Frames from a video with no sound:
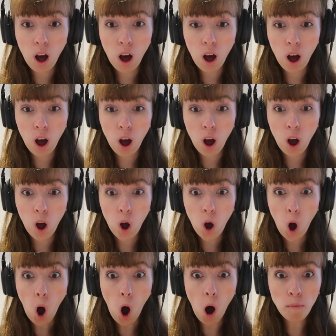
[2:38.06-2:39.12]

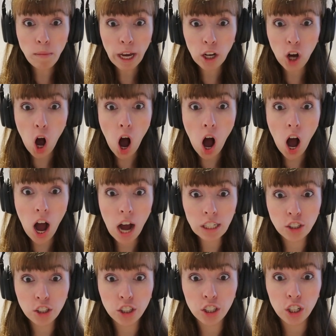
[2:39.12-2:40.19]
Oh my
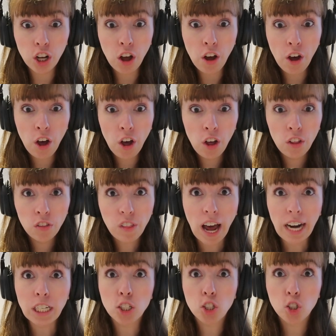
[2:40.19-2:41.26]
gosh! That
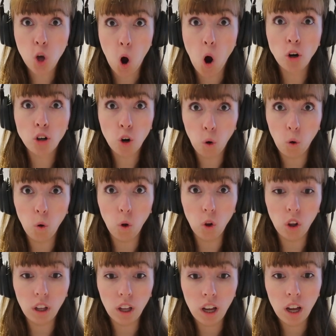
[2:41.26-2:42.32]
is so
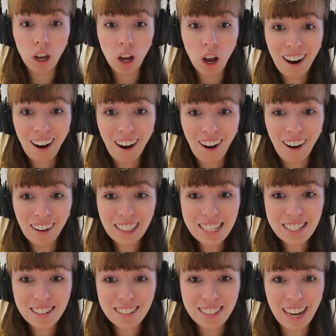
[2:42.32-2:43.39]
cool! Oh,
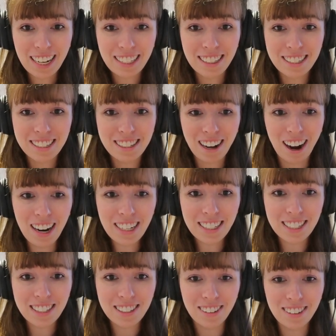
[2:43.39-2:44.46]
this looks like the
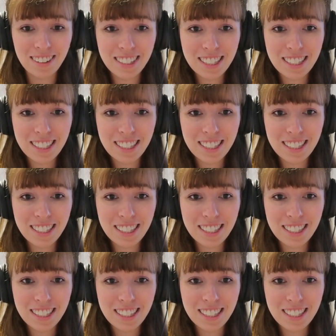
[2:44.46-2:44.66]
dinosaur.